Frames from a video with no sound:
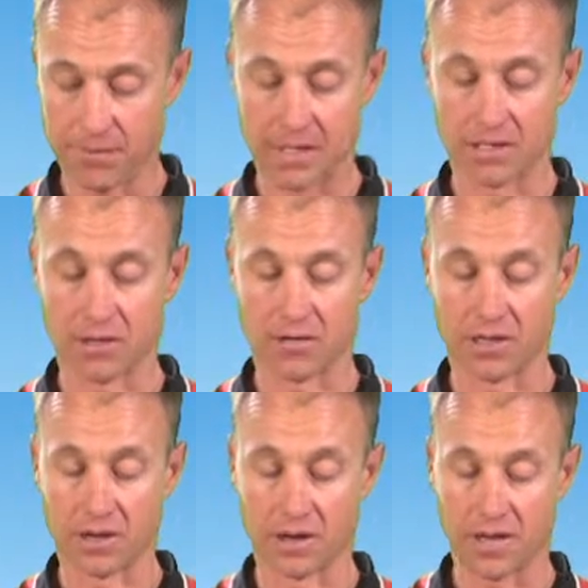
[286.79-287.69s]
it's got the
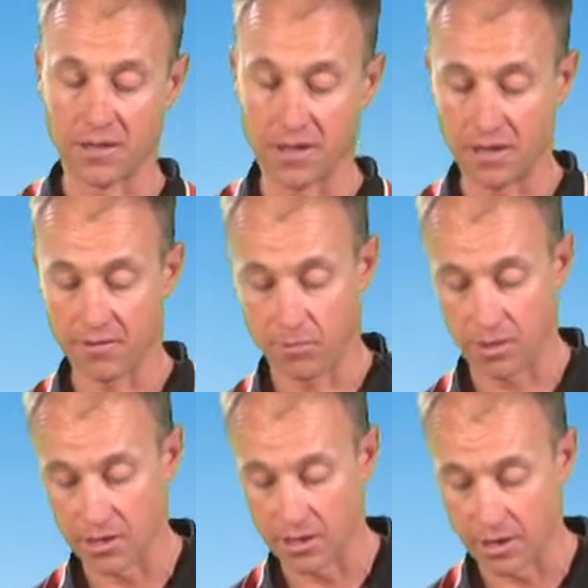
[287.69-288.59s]
guide there for
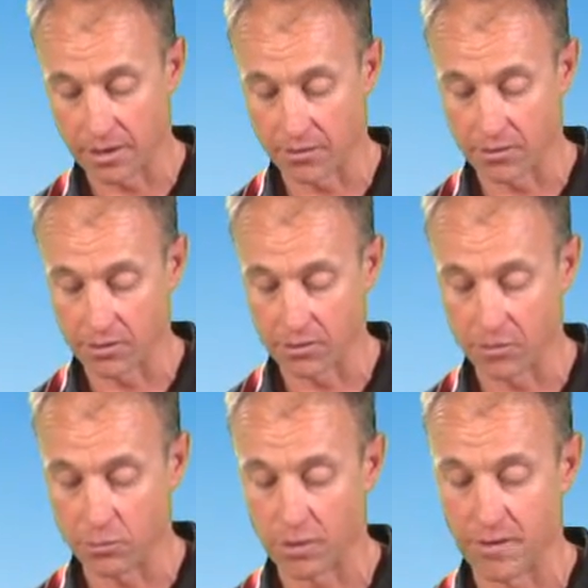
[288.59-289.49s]
when you're going through
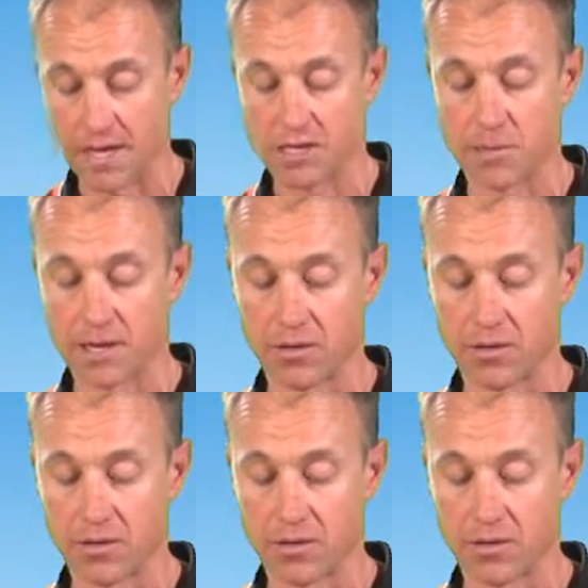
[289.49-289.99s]
and putting the edge back